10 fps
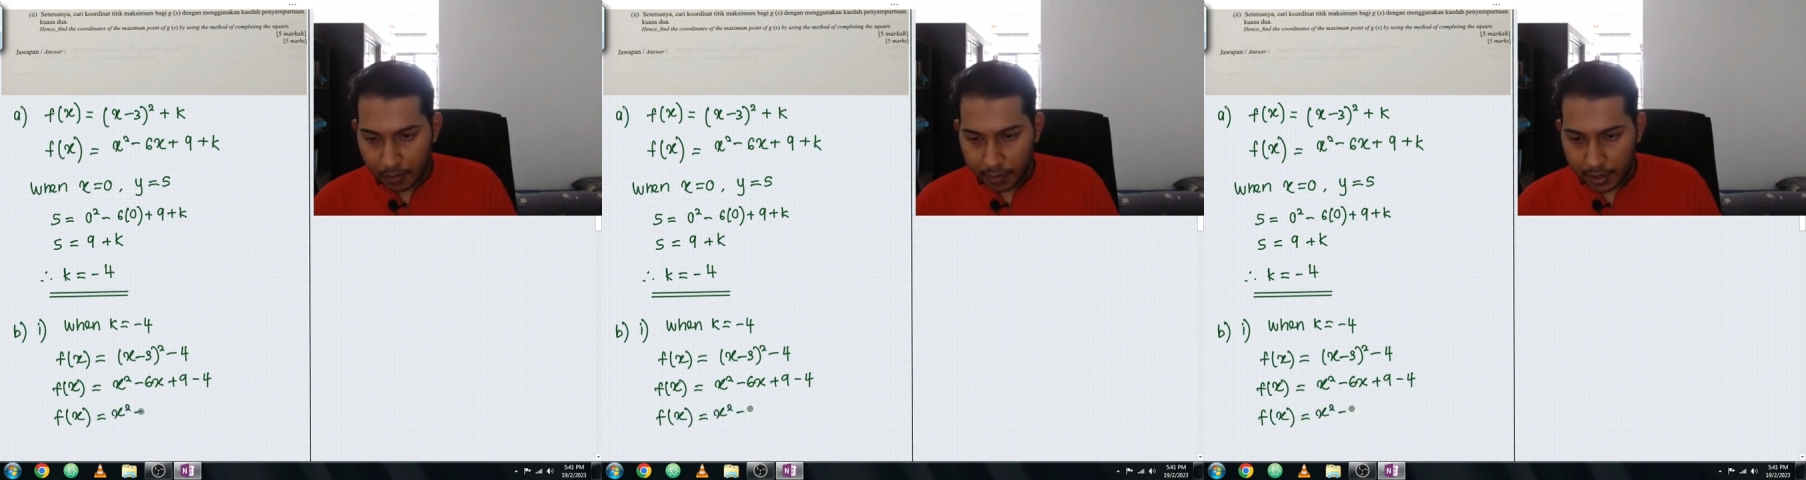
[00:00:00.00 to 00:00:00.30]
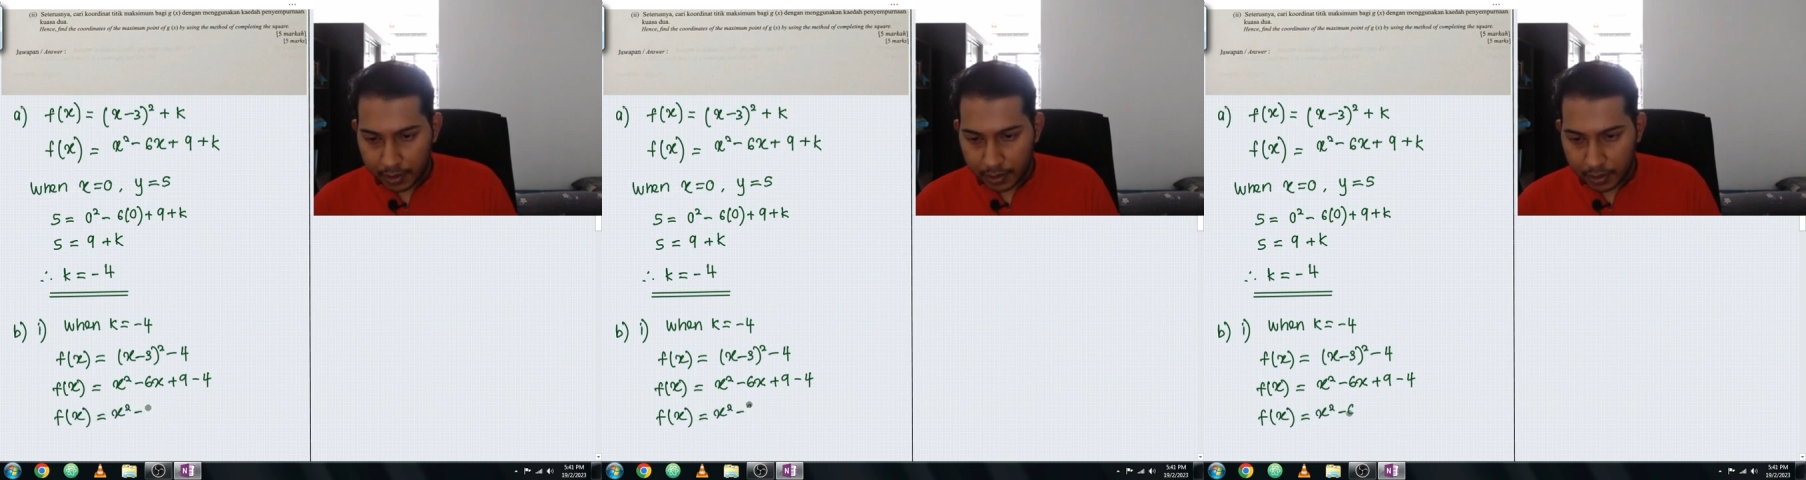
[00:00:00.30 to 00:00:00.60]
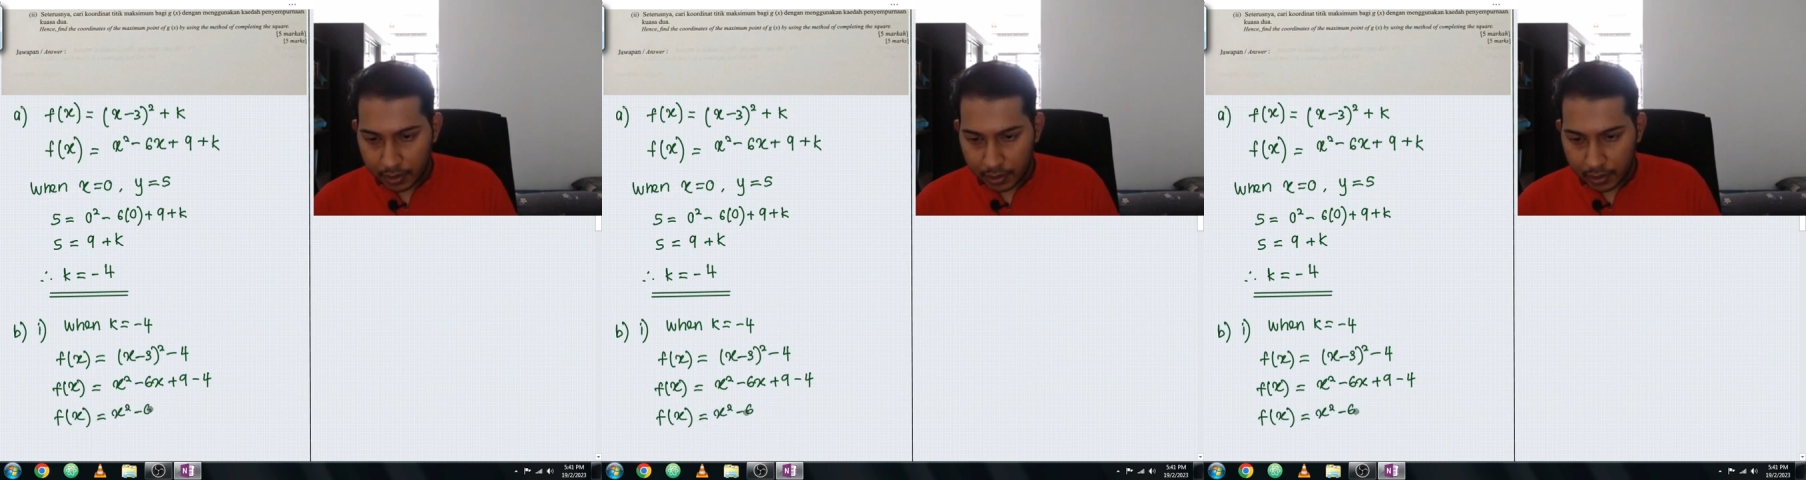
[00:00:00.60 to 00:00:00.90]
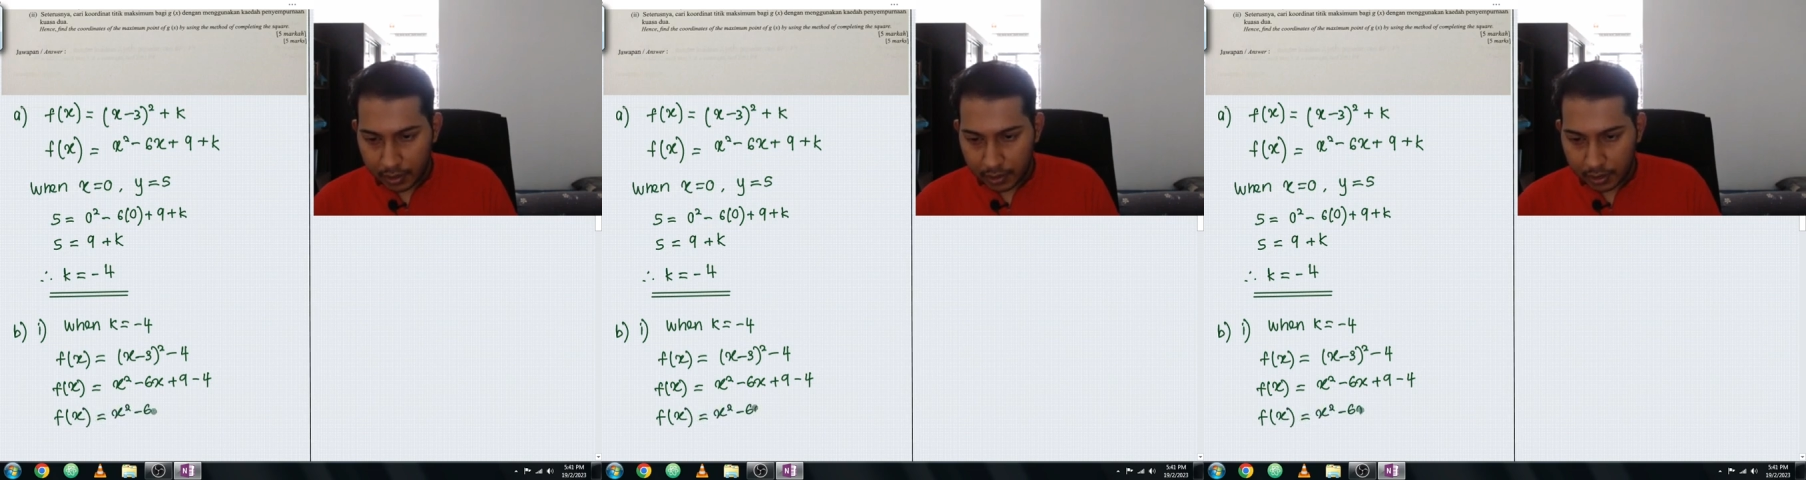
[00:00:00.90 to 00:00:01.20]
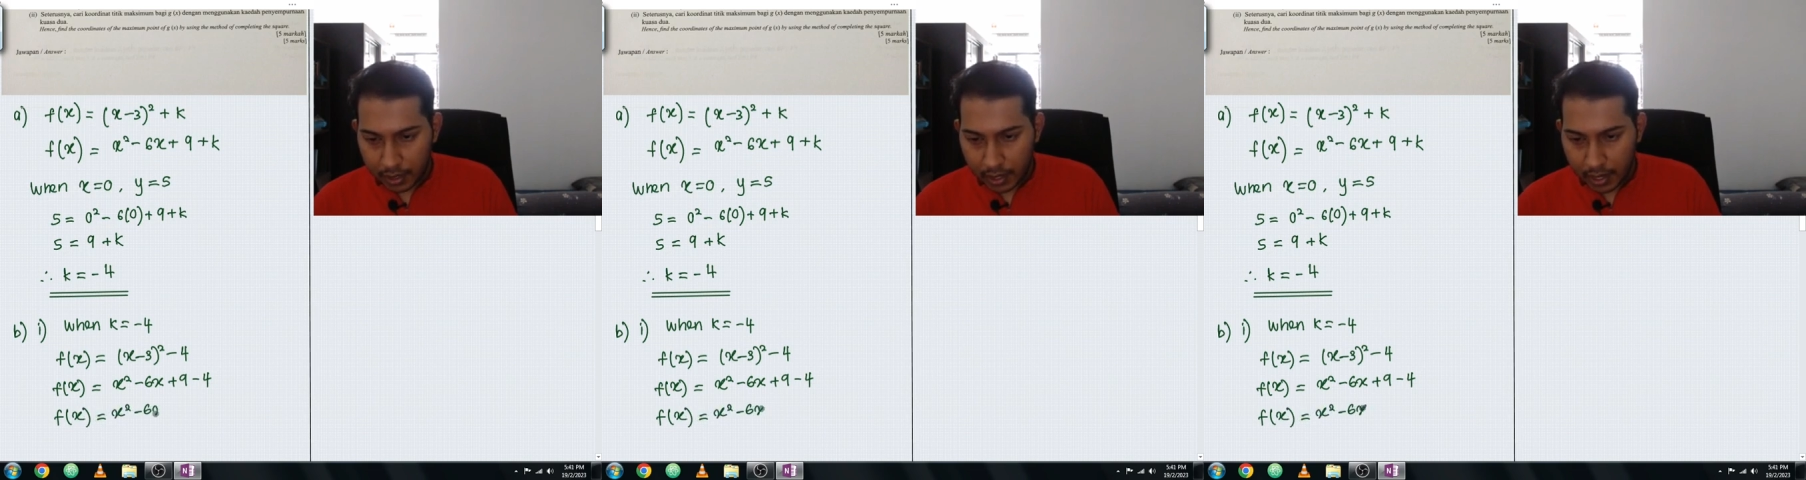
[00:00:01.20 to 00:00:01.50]
minus
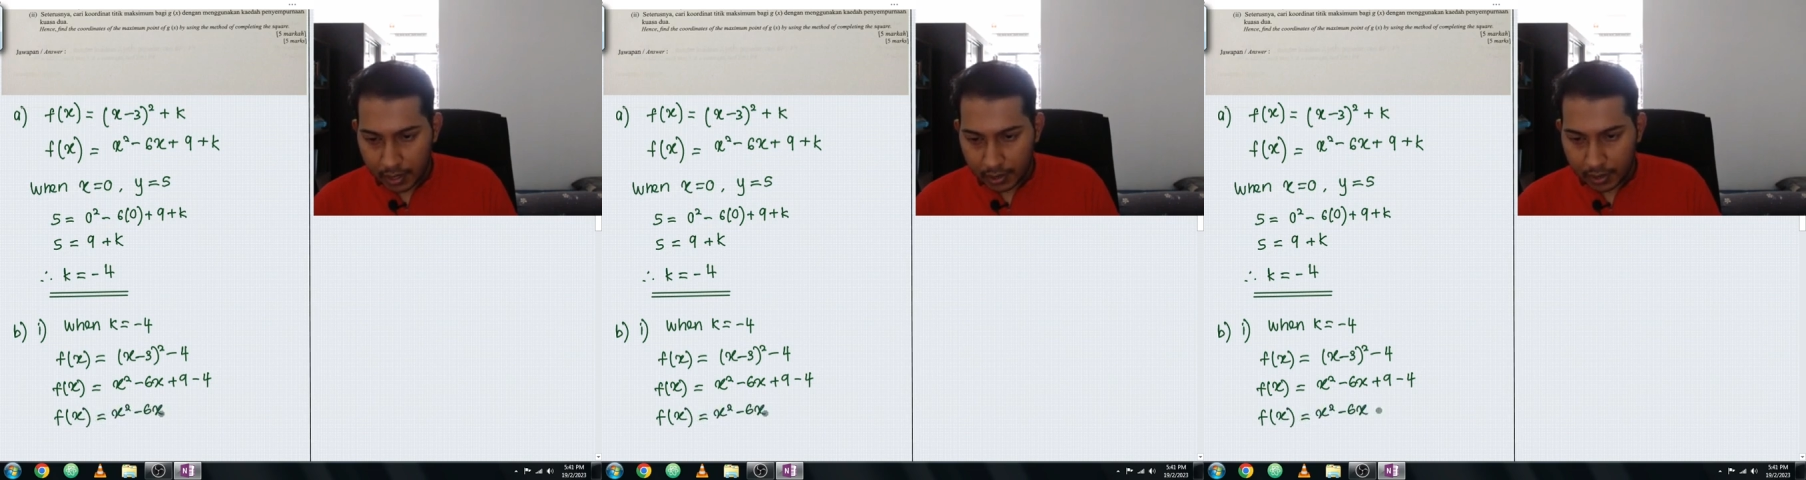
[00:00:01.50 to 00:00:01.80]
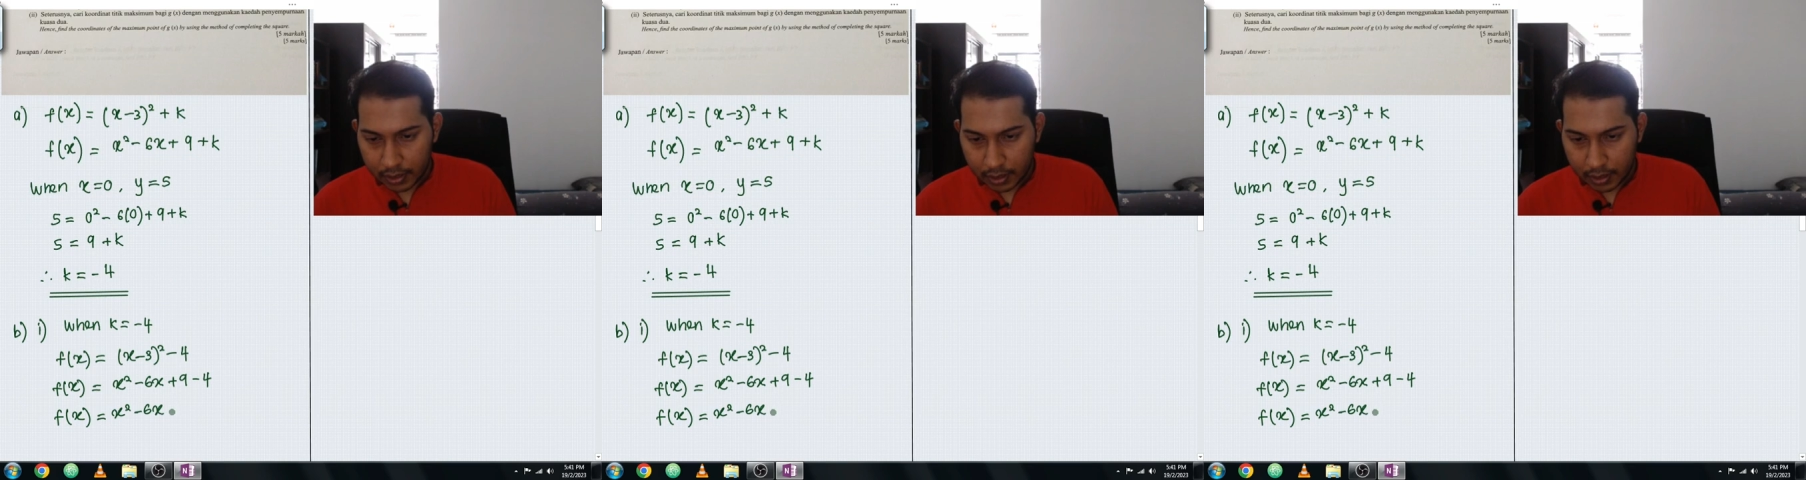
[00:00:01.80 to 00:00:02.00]
6x